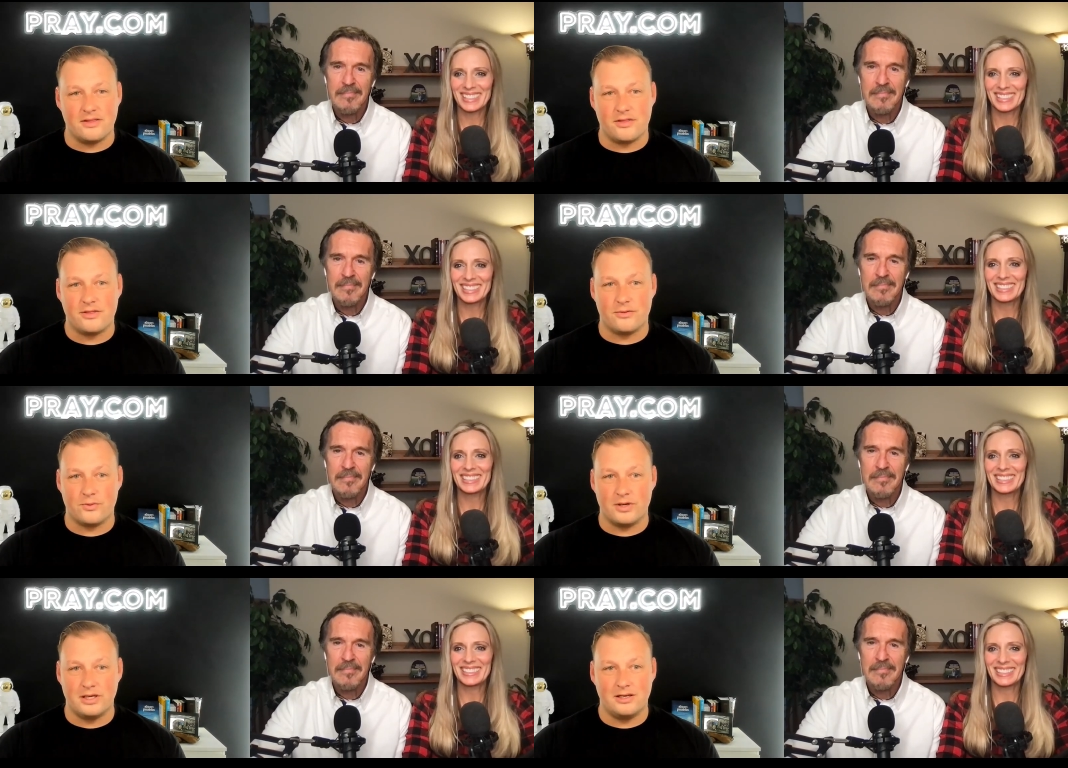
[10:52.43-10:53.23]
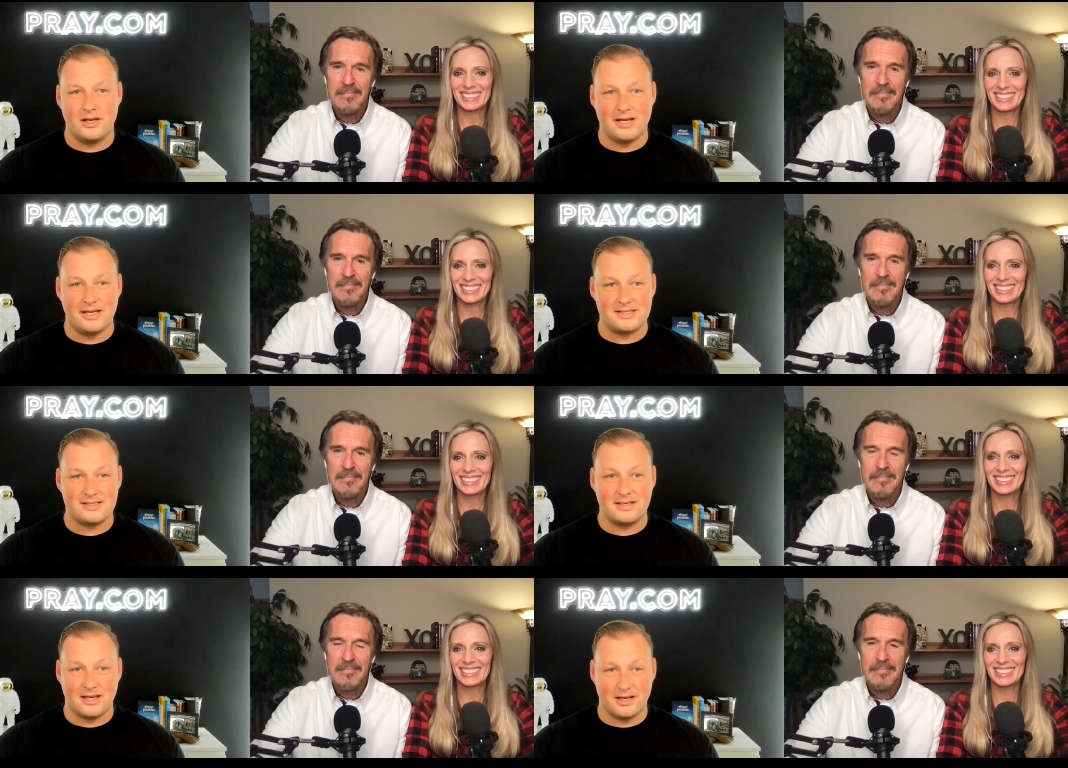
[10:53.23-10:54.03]
Speaker 1: and three
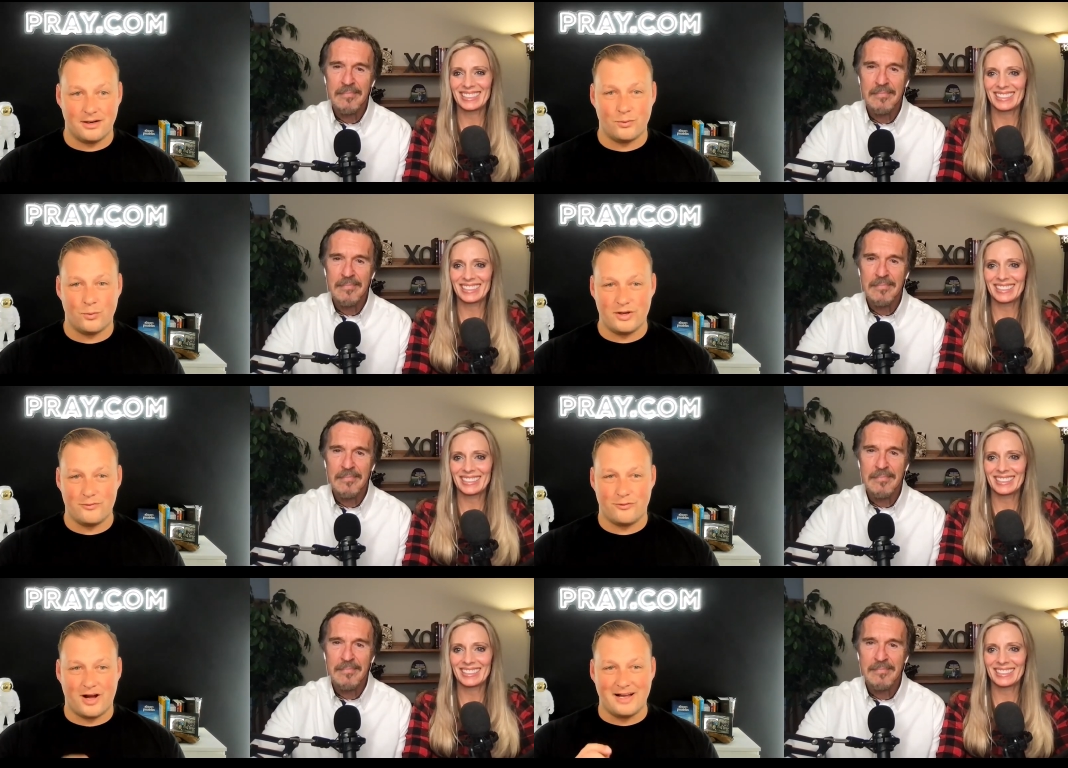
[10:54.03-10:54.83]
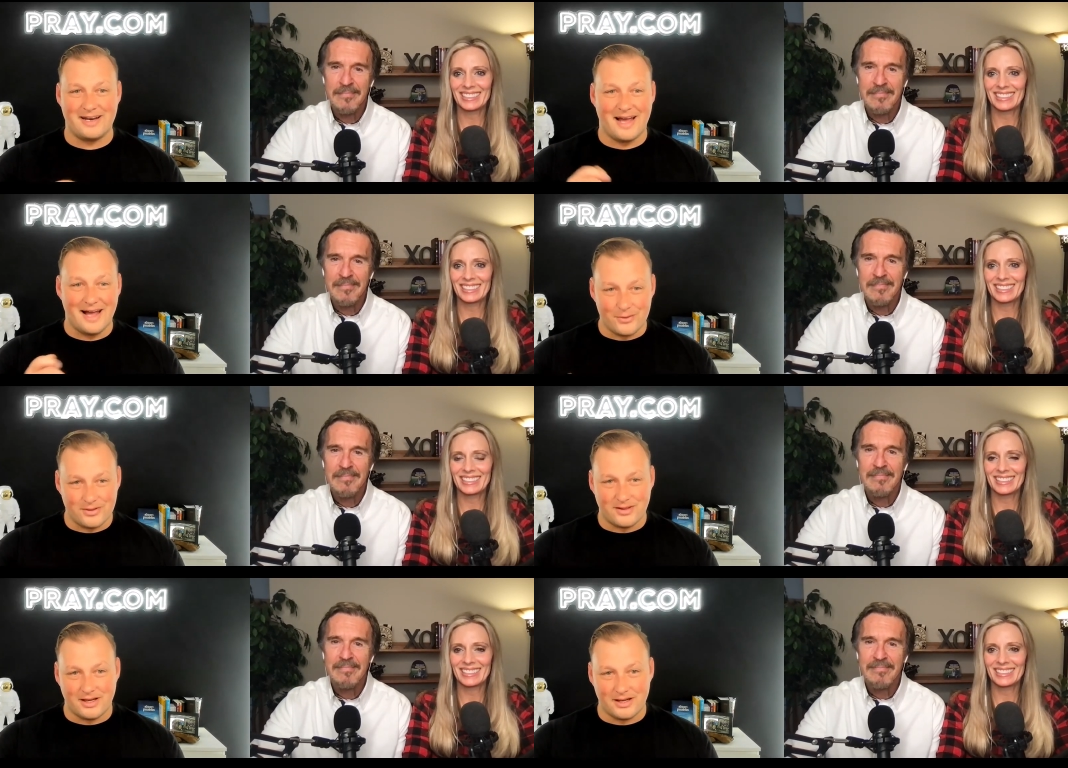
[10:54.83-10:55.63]
dates in, we find out
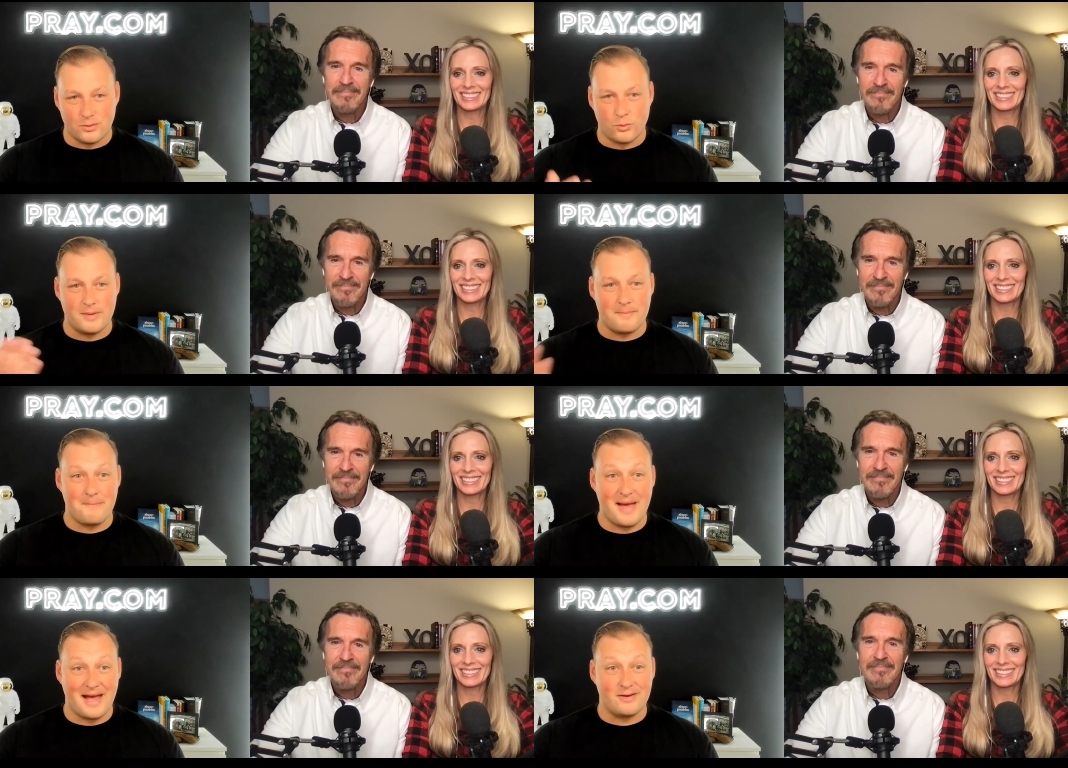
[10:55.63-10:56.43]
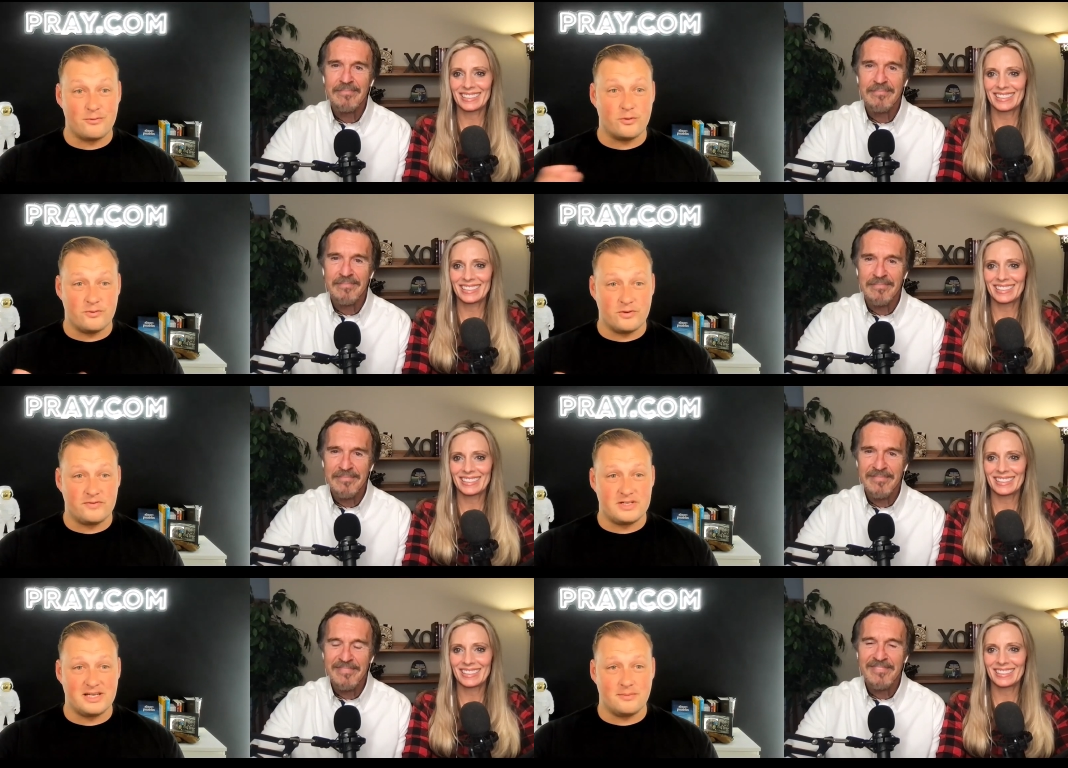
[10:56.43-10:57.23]
that we met for
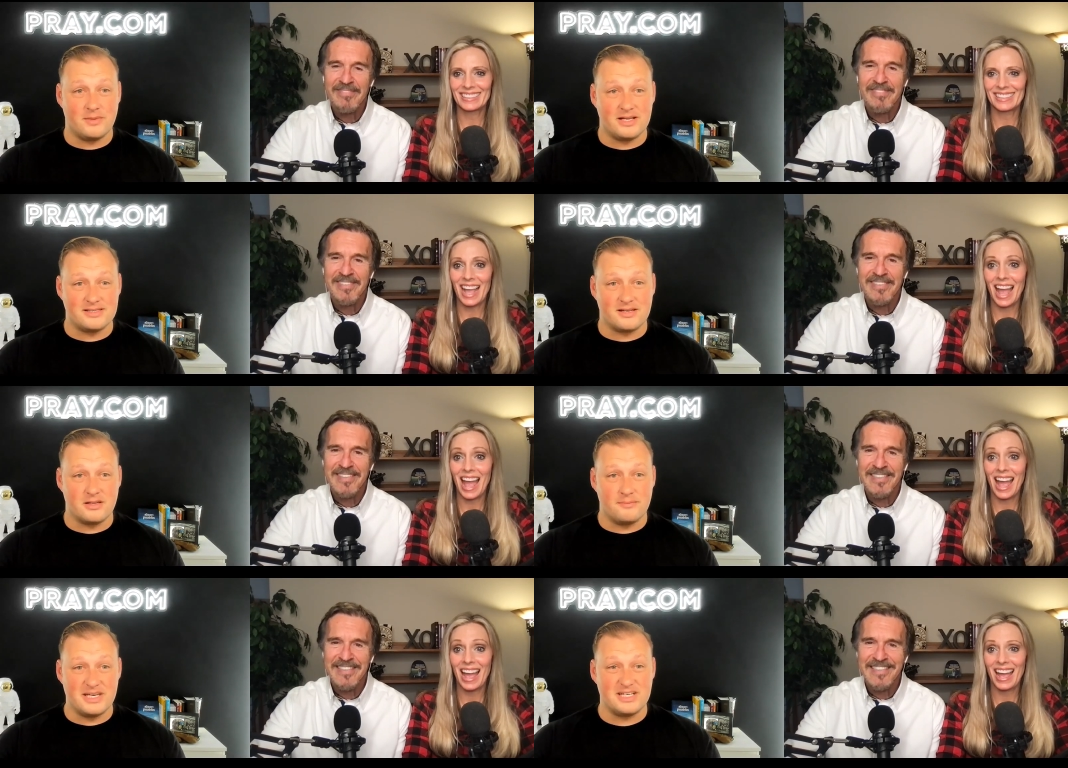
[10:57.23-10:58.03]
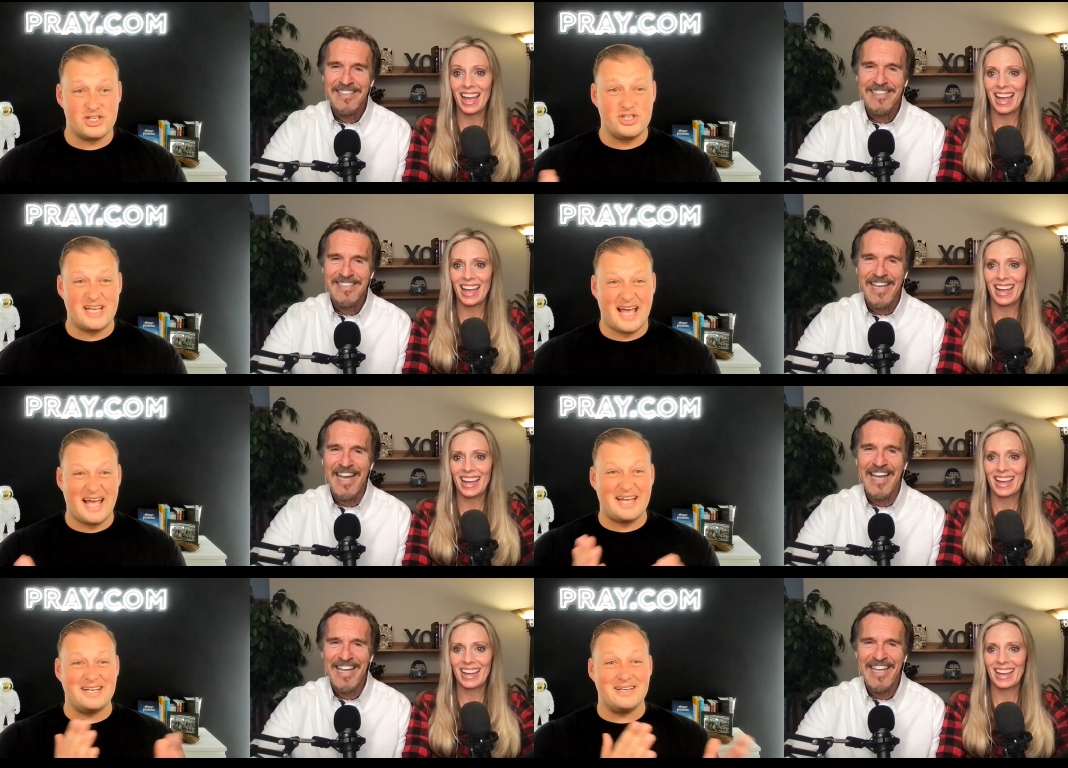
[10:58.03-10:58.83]
15 minutes on the beach
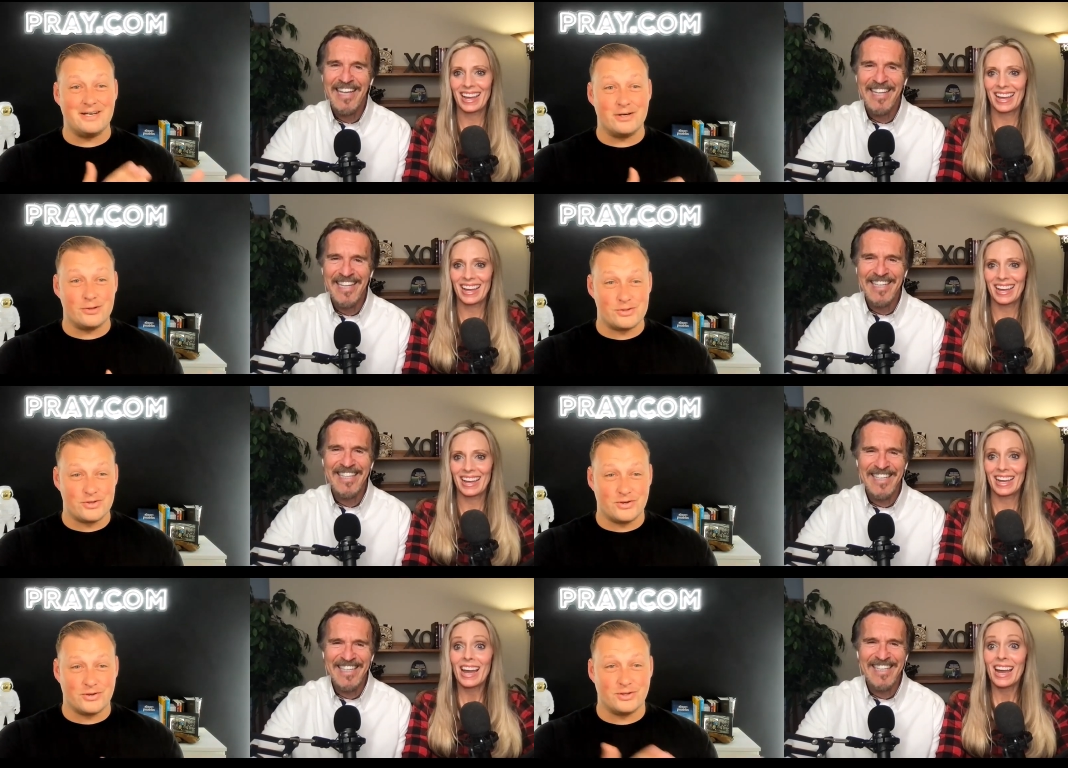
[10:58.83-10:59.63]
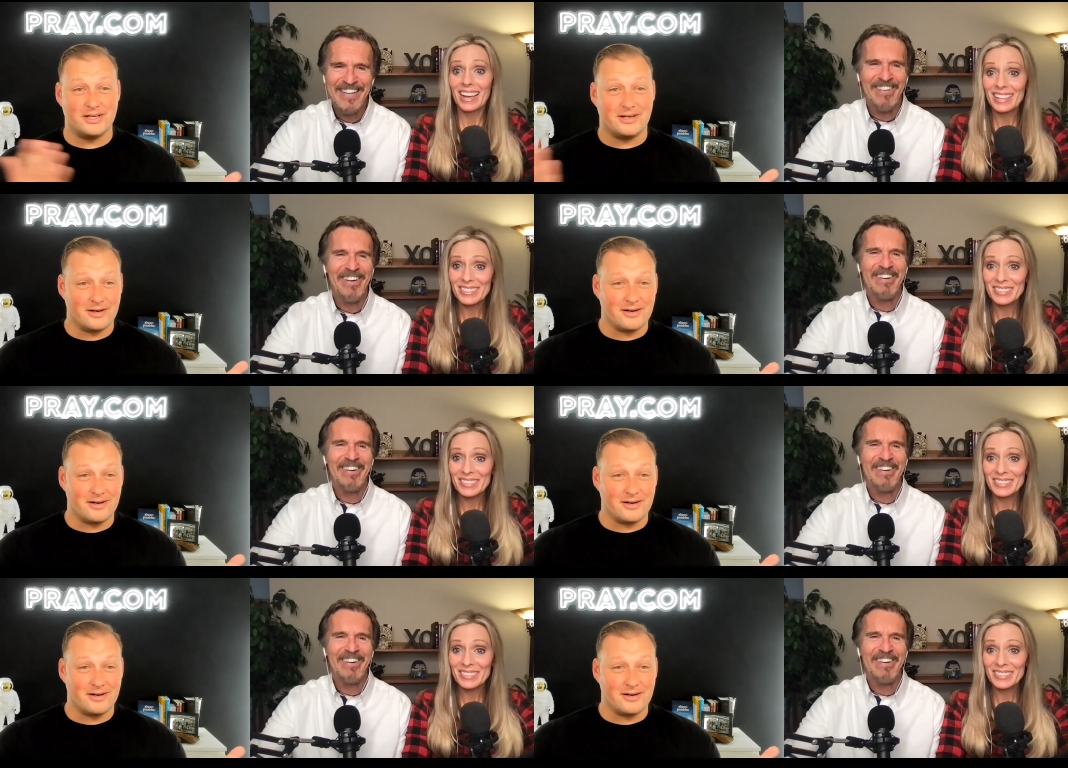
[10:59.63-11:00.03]
10 years earlier.